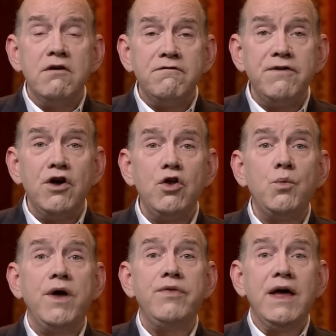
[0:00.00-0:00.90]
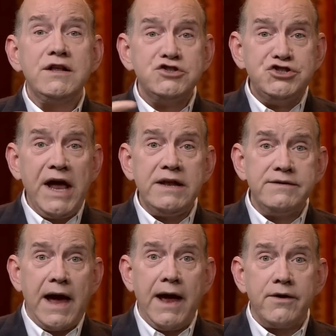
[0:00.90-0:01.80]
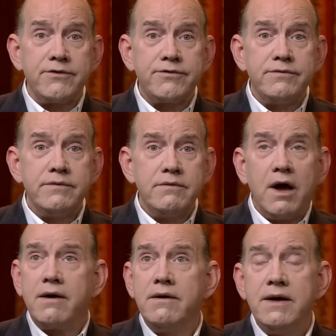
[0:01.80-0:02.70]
filled with Gentiles. Ah,